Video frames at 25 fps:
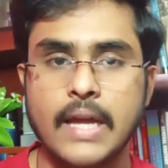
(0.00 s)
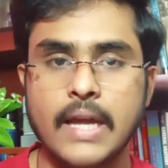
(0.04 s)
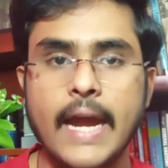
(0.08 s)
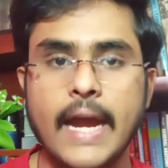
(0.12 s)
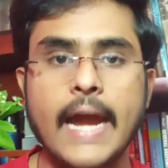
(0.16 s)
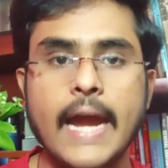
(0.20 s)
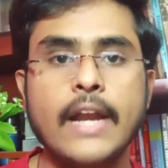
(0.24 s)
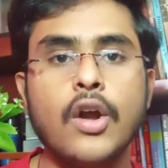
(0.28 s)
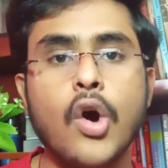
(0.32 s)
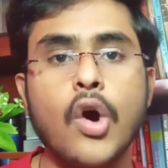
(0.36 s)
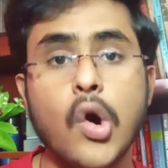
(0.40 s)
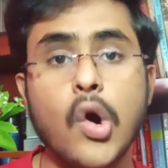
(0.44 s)

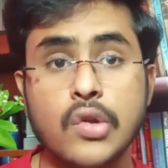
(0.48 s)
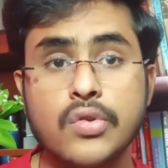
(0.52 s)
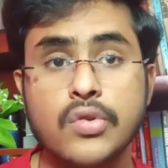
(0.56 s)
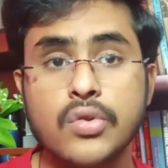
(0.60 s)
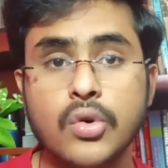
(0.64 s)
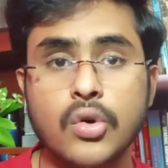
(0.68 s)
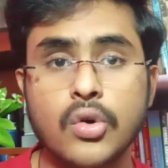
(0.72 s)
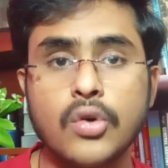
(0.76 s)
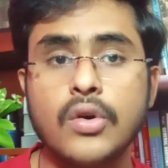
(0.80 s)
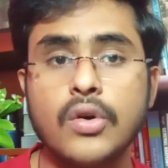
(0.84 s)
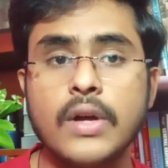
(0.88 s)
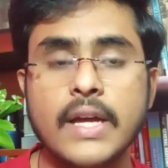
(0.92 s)
And
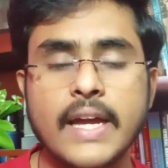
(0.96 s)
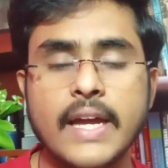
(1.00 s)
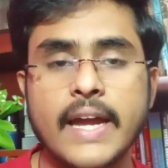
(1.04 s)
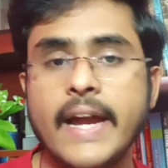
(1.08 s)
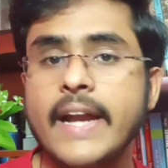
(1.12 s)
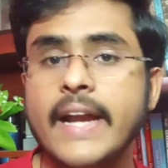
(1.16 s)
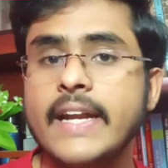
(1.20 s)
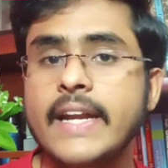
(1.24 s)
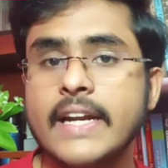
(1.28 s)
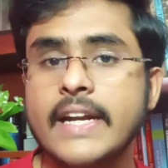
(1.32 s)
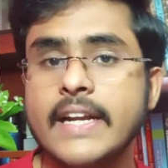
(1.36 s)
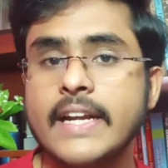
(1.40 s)
also
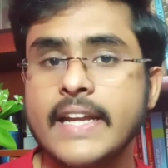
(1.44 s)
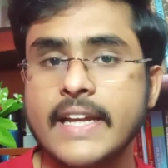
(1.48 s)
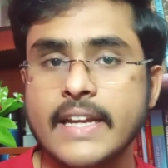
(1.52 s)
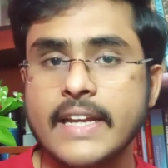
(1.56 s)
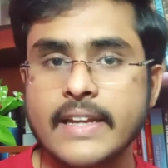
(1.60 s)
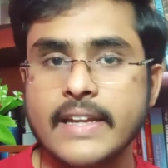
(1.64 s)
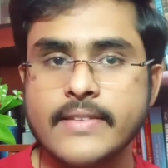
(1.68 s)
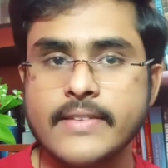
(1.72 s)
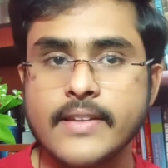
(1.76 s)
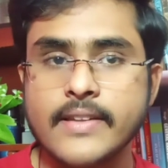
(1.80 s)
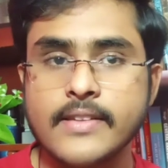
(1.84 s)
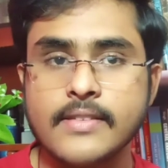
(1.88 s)
it
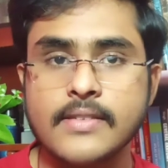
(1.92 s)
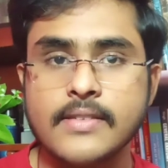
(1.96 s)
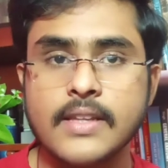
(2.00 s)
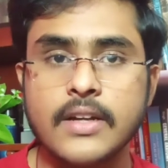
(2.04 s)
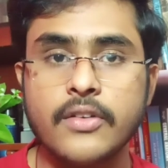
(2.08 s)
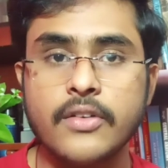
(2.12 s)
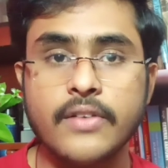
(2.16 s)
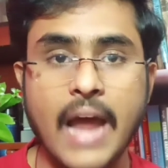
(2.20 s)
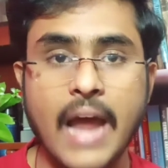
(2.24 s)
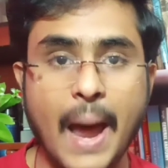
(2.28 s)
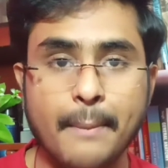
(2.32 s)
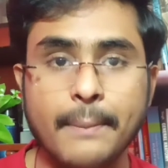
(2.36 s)
decreases the
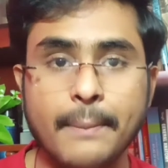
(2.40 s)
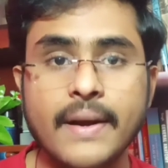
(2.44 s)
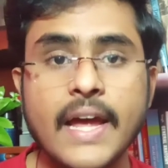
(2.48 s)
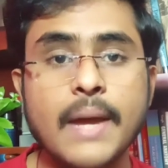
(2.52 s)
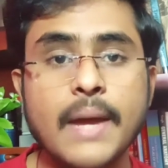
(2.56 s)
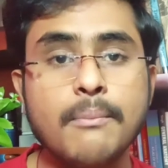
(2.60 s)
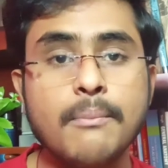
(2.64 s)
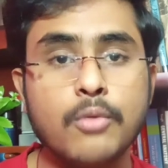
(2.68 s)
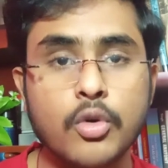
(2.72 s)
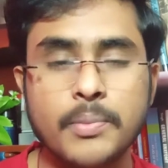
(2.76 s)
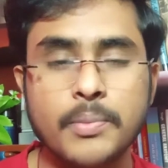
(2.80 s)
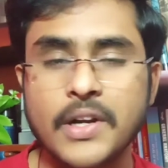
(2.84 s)
rapid eye
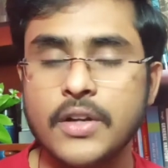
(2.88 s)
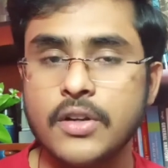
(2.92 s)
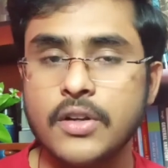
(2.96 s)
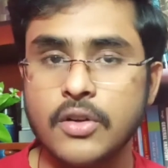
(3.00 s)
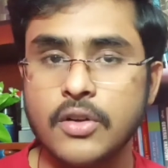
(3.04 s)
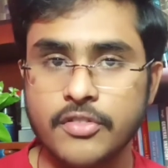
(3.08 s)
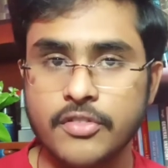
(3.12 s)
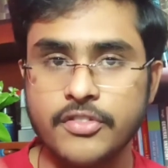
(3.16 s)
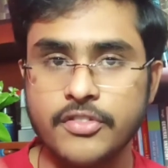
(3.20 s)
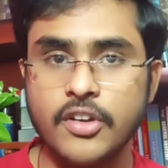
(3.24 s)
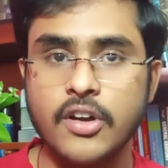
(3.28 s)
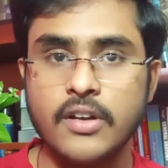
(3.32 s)
movement
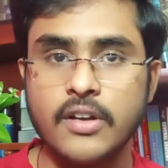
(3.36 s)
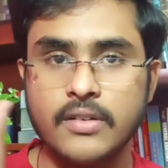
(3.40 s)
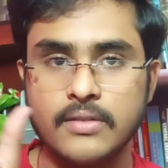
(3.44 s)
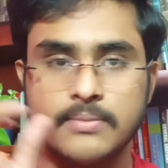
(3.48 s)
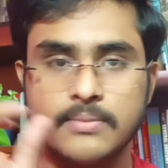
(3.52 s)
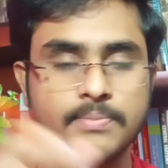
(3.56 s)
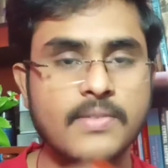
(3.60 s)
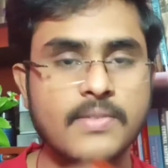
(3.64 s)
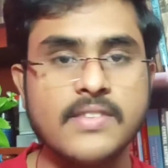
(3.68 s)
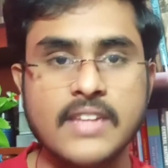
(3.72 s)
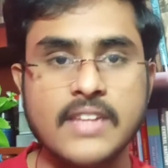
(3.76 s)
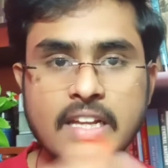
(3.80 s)
of your
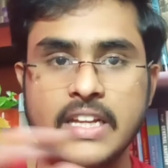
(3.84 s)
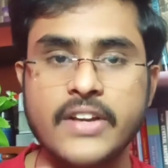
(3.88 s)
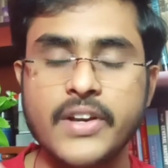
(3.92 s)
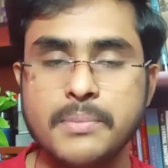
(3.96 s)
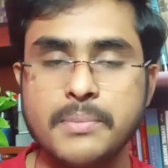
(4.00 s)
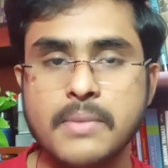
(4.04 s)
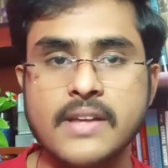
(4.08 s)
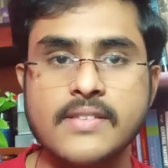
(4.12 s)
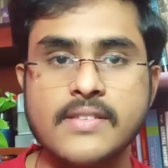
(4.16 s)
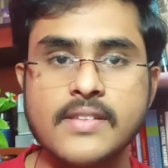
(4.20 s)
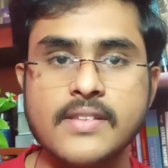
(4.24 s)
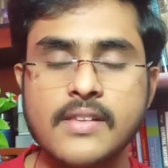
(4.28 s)
ciliary
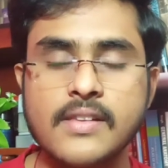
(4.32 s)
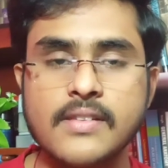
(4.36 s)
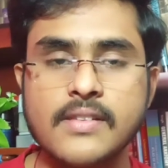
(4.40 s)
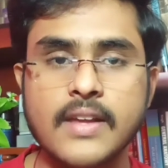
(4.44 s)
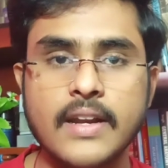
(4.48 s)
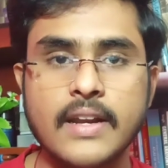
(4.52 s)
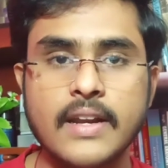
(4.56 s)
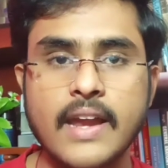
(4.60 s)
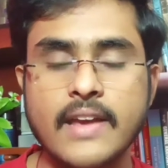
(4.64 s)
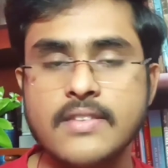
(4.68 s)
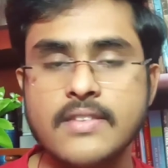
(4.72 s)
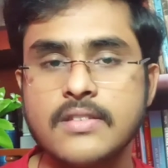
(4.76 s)
muscles
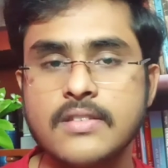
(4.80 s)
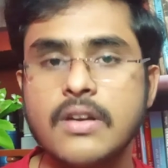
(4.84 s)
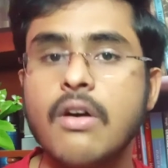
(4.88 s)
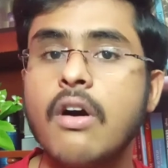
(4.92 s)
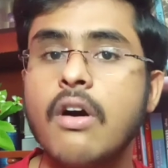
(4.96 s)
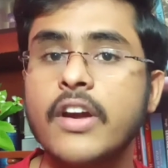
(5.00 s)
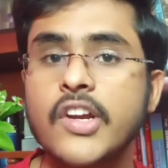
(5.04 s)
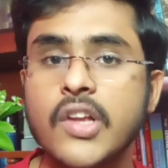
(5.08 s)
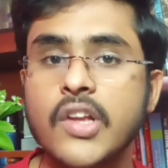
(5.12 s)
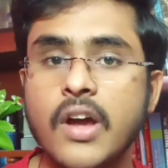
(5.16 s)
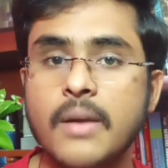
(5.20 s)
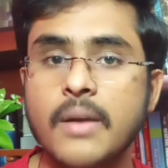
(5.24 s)
and
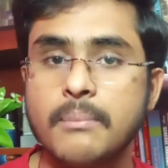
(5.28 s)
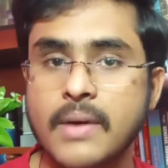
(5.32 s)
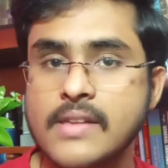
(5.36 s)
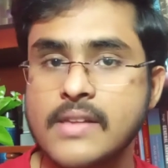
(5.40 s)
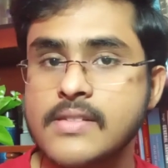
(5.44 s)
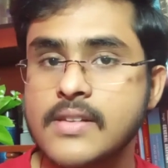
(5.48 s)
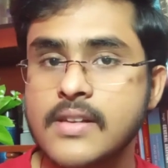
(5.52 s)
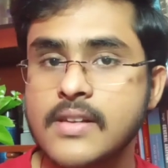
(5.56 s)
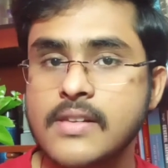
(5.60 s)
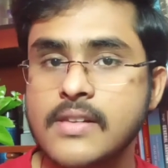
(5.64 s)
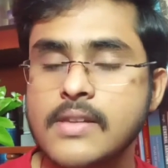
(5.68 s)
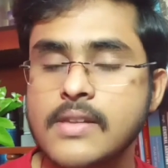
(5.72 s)
extraocular
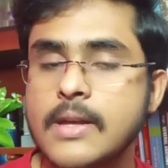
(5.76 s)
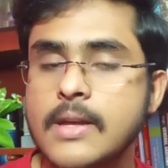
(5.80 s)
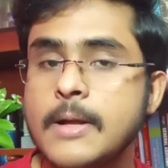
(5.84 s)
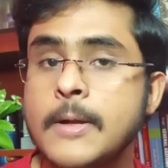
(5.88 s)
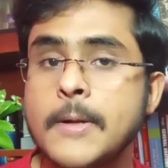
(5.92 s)
muscles,